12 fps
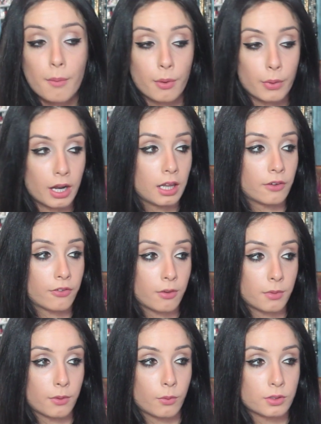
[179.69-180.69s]
But what I learned
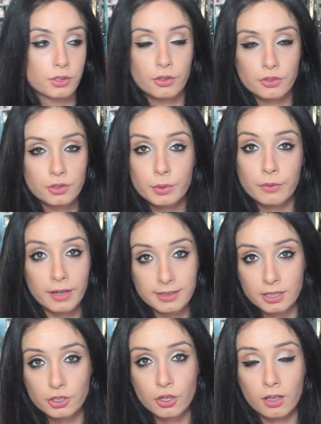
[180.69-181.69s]
from it was, you know, just doing
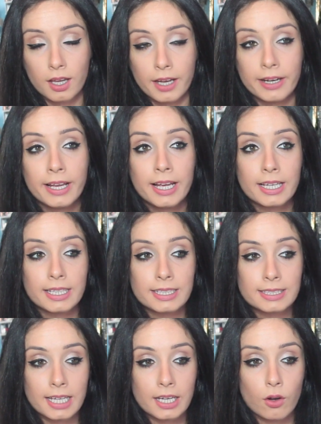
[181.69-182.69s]
research online,
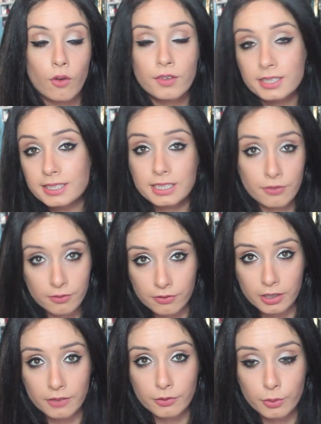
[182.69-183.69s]
is that obviously it's different
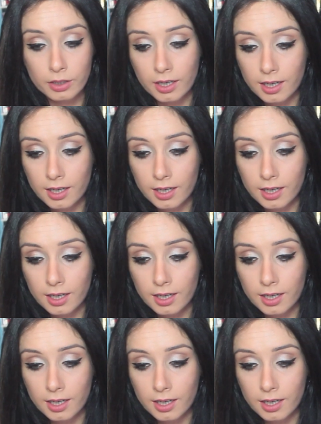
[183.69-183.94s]
for everyone.